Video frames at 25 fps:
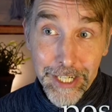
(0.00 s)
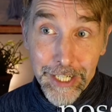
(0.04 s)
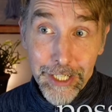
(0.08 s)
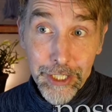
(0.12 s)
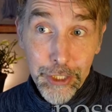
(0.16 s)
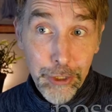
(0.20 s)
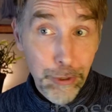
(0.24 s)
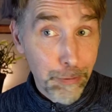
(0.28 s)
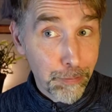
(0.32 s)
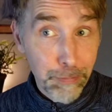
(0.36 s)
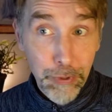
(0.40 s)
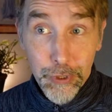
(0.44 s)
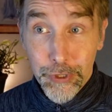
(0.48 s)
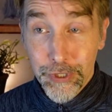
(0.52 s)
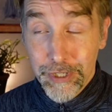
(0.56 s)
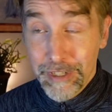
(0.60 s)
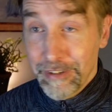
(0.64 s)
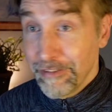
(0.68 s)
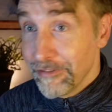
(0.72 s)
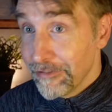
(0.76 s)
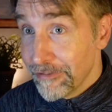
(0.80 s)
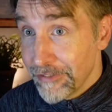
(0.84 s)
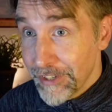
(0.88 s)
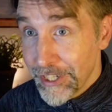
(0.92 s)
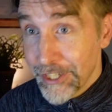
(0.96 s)
and your body
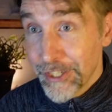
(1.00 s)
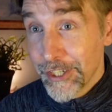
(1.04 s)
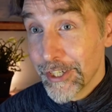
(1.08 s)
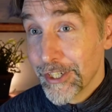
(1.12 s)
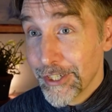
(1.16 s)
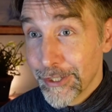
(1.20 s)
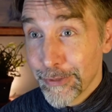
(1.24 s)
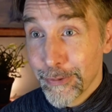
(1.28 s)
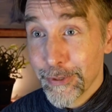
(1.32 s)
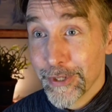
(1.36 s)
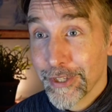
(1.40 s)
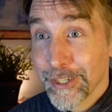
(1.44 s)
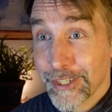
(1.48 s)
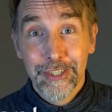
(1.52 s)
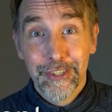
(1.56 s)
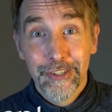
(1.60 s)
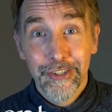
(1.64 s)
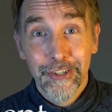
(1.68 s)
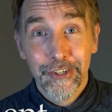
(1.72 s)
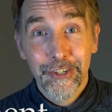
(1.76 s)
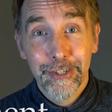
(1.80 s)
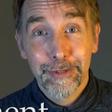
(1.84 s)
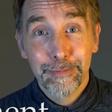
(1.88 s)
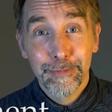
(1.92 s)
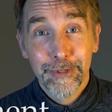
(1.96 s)
fizzes with
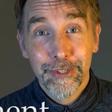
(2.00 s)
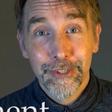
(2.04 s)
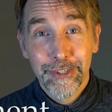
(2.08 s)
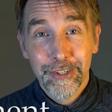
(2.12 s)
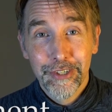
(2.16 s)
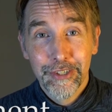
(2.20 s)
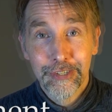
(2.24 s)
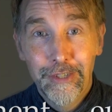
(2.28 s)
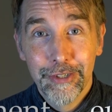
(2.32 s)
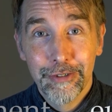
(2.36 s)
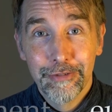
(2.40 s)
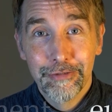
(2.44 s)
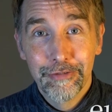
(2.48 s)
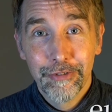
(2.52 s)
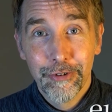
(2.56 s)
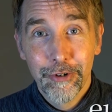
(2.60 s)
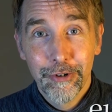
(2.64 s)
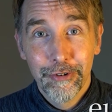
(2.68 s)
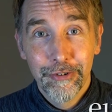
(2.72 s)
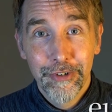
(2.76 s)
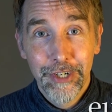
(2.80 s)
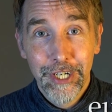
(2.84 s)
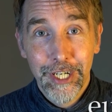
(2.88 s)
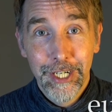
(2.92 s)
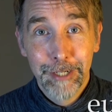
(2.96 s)
excitement and
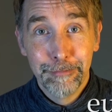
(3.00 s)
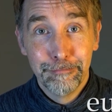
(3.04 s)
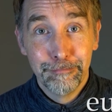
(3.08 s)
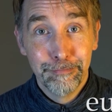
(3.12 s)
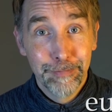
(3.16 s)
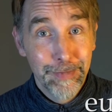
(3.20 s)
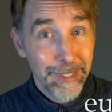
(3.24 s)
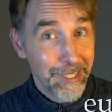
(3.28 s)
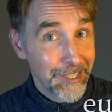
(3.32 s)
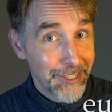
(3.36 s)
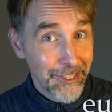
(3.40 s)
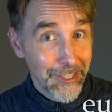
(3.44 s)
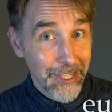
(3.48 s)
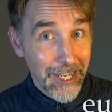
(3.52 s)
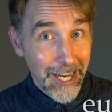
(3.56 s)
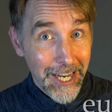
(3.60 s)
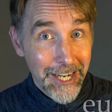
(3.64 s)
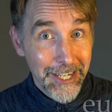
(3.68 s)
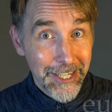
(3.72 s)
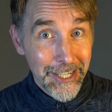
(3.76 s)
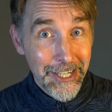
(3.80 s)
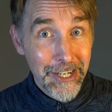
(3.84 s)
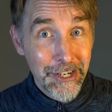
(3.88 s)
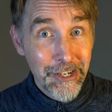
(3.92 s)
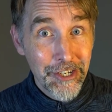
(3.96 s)
euphoria. It's
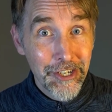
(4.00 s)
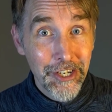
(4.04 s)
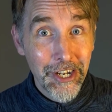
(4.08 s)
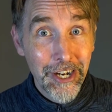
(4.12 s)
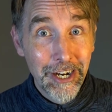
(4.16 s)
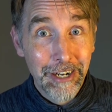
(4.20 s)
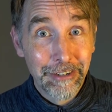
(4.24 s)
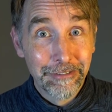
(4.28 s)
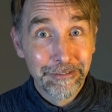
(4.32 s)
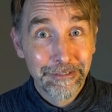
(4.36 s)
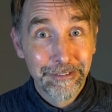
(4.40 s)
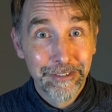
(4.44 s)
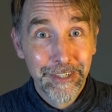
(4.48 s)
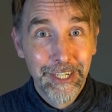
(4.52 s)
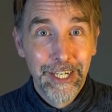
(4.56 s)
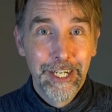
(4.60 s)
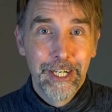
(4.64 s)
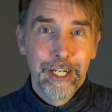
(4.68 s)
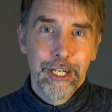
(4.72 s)
heady stuff.